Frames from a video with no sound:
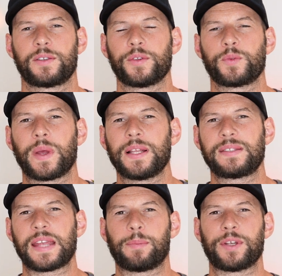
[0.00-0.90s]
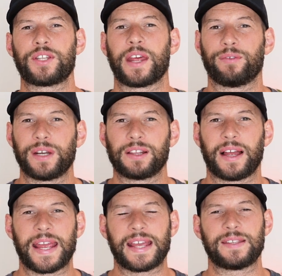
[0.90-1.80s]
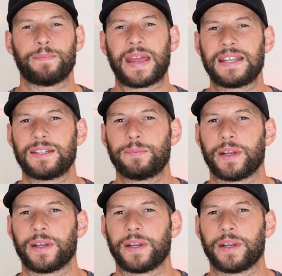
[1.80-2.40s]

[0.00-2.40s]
So it's well established that red light has amazing